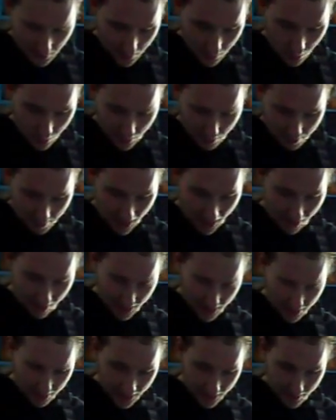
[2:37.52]
all in
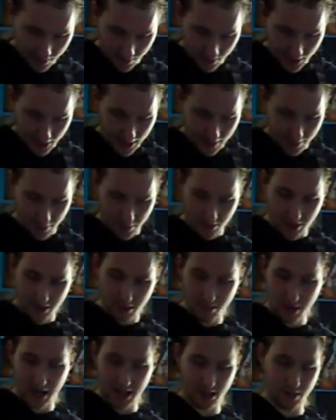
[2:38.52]
parallel, linked them together. And in
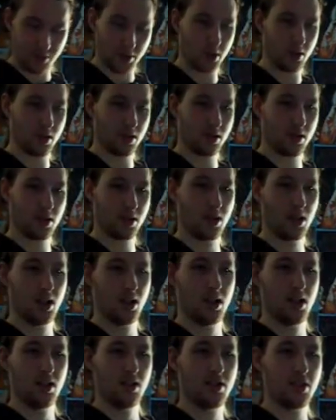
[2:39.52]
the back I've got
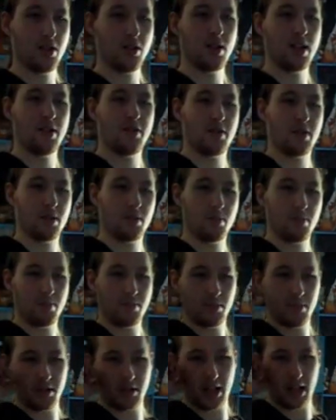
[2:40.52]
2 lithium
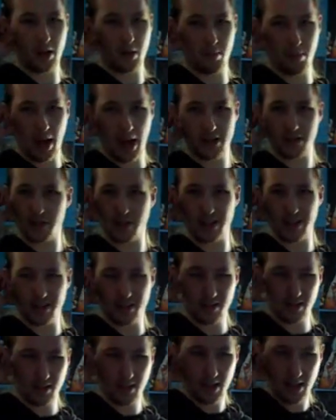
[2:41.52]
cell
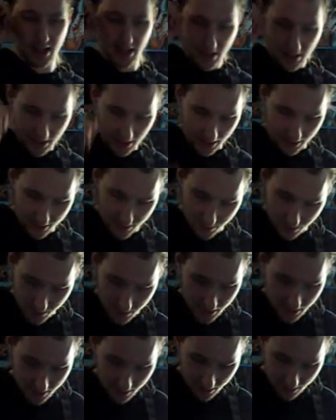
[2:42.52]
batteries and some
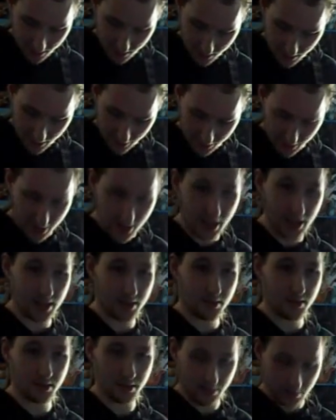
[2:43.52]
resistors and stuff like that.
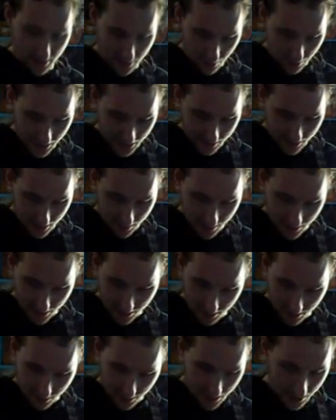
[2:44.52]
And they're all linked up to
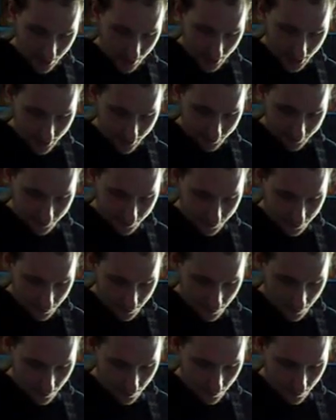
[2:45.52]
this switch here.
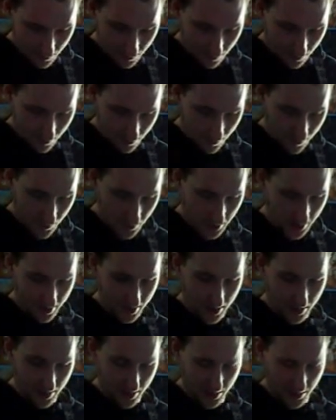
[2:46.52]
So I'm going
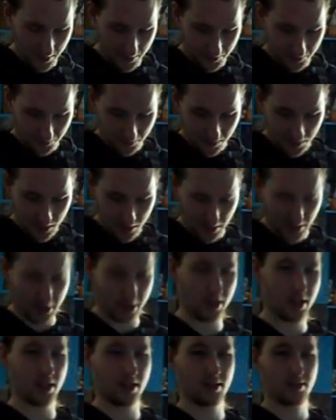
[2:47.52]
to turn that on so I
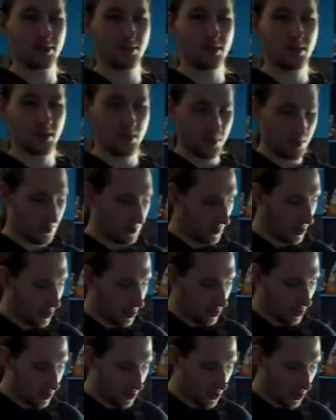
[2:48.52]
can look
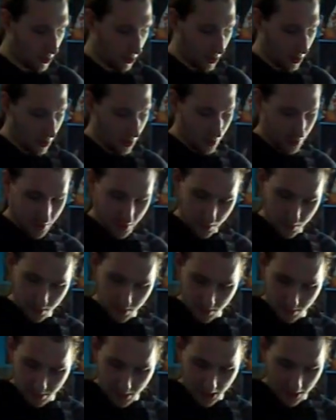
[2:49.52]
super
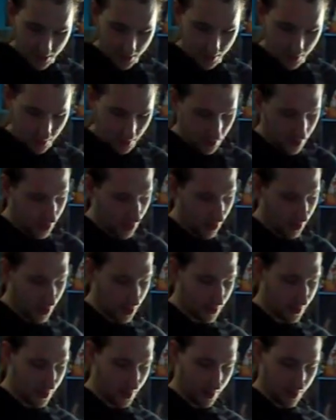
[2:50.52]
awesome, bust into a
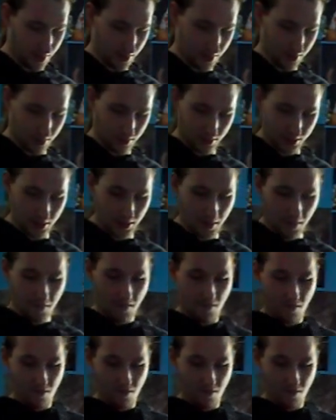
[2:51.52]
solo, turn that on, you know,